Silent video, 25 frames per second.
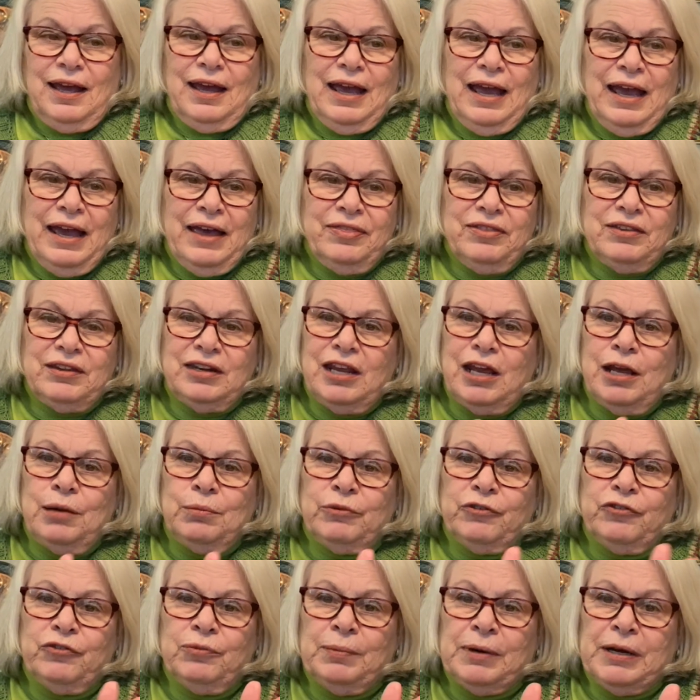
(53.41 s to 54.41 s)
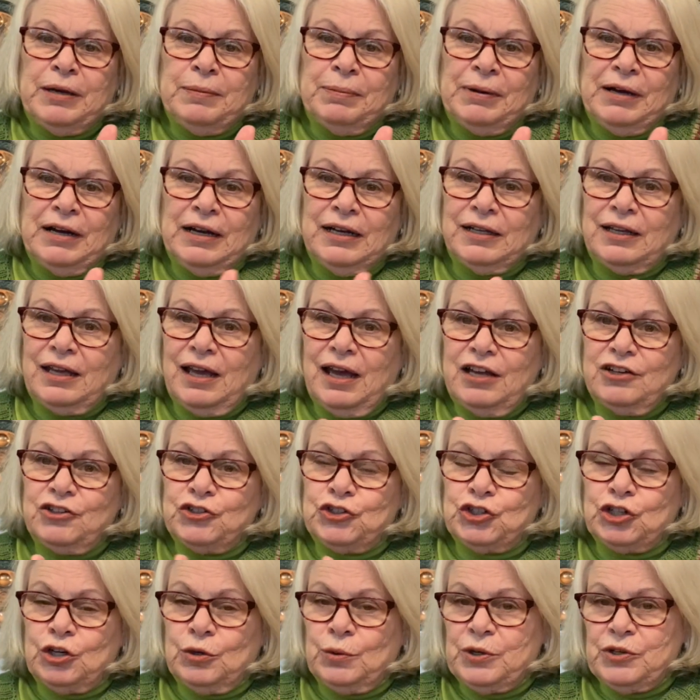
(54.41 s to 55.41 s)
And the name of my podcast,
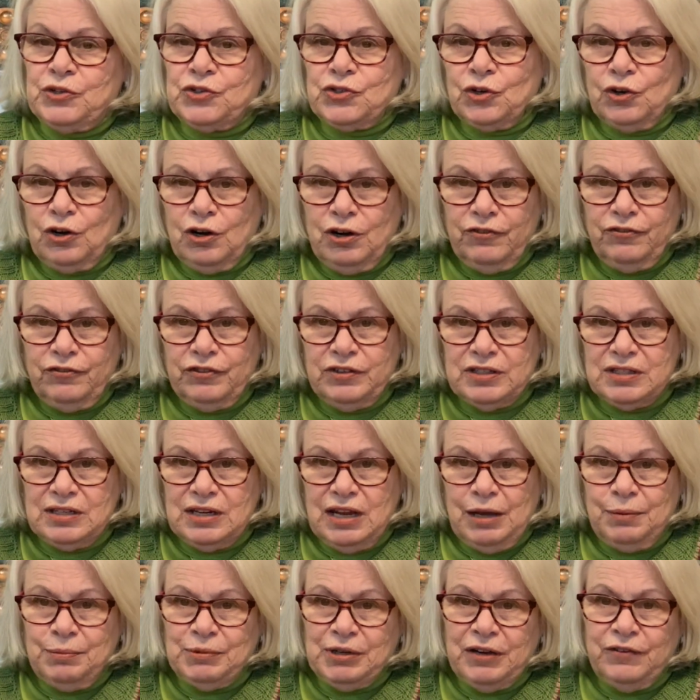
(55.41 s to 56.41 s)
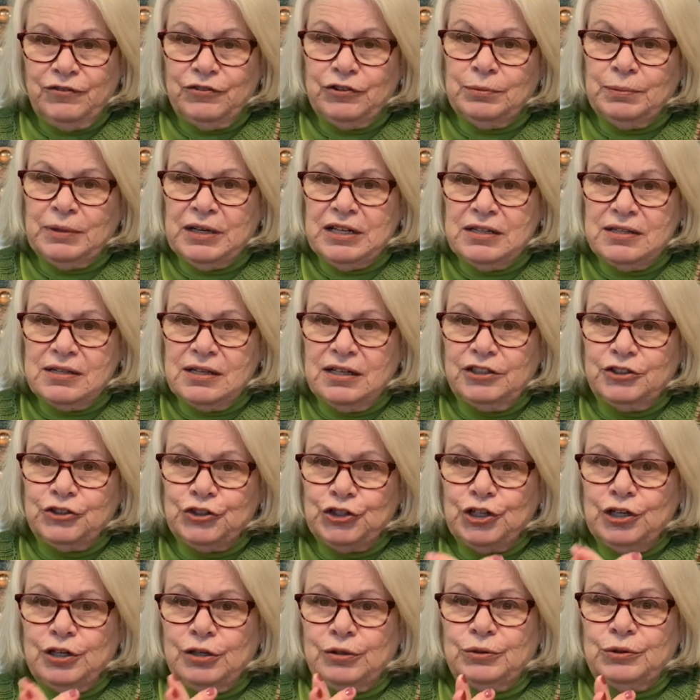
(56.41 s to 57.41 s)
Joey's Scarf, is named after my son
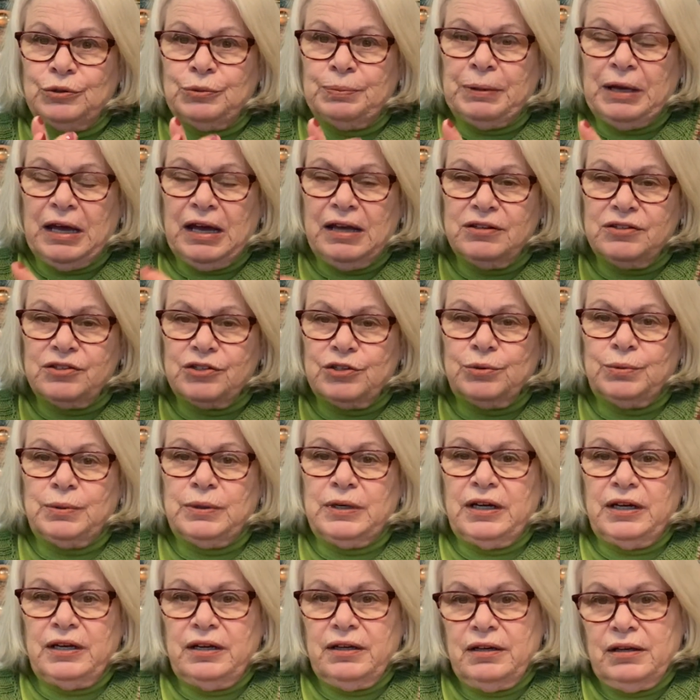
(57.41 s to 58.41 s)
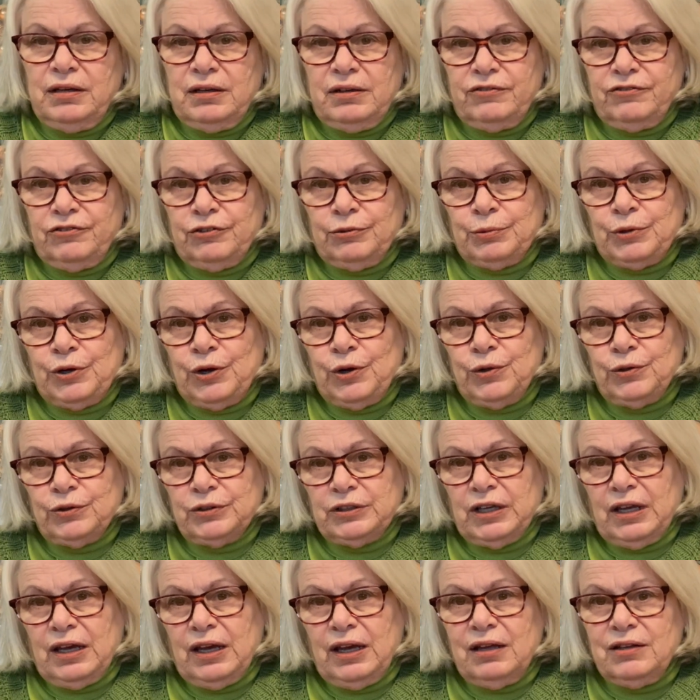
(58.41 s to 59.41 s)
Joe, who passed away from
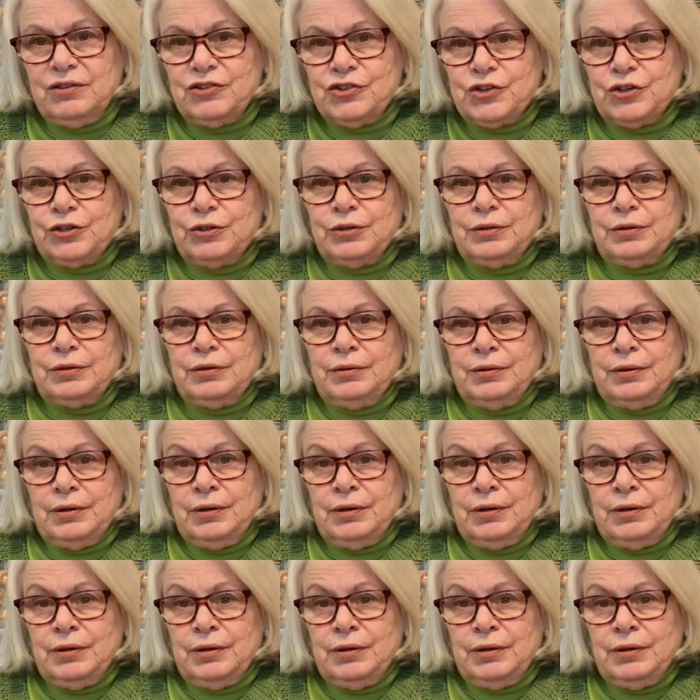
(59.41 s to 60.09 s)
colon cancer